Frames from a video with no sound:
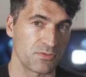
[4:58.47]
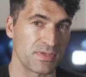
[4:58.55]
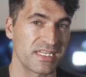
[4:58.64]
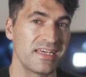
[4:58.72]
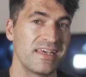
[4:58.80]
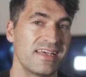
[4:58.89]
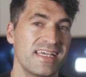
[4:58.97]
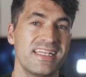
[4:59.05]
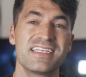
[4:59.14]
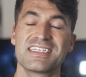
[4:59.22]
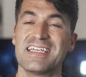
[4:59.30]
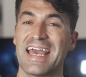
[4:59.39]
but it
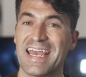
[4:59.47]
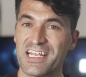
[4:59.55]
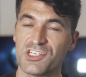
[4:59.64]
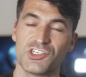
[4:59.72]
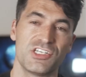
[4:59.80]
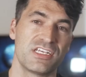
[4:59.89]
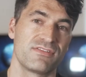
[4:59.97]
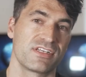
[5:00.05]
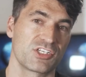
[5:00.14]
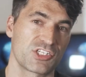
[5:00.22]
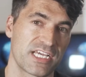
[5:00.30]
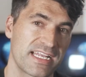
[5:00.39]
is an
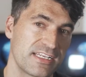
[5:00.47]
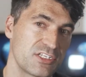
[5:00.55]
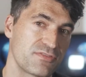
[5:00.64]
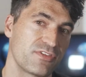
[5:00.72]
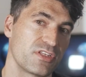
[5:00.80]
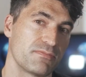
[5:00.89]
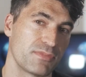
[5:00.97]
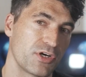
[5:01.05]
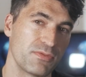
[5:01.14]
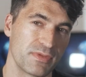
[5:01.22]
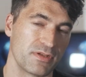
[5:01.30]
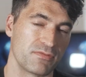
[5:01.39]
engineering challenge for the
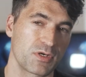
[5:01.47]
moment,